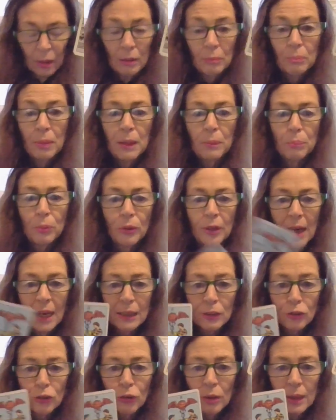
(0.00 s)
people
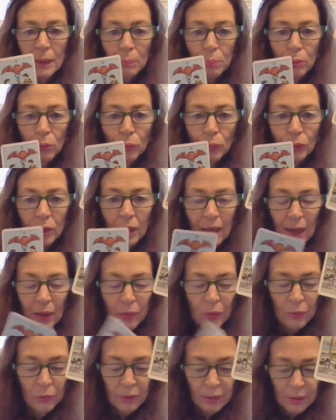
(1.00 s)
naturally pull
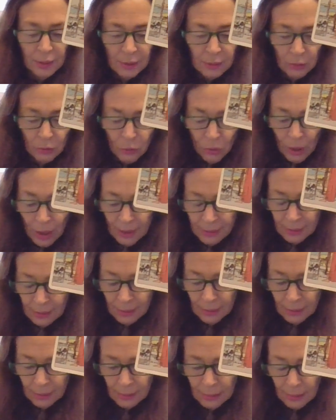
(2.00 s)
together in this
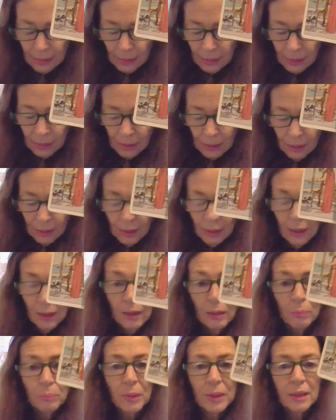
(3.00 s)
crisis,
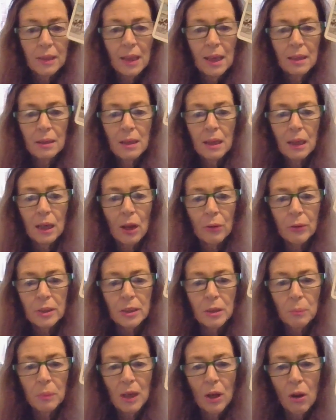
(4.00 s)
but then they're going
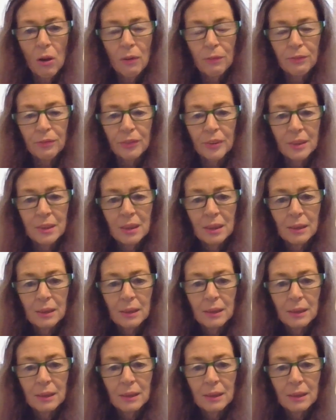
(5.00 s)
to be offered